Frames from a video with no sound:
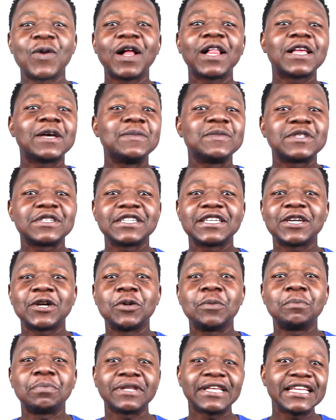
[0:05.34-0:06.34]
welcome to the
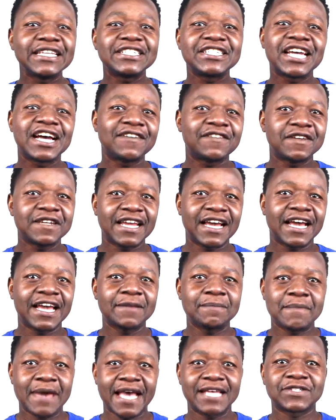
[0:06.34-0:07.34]
Complete Java
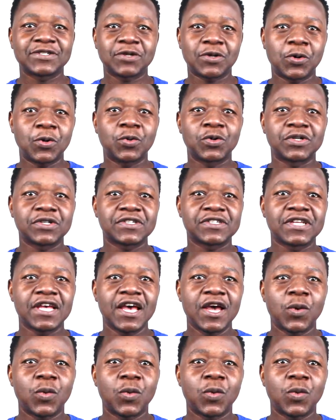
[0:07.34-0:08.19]
9 Master Course,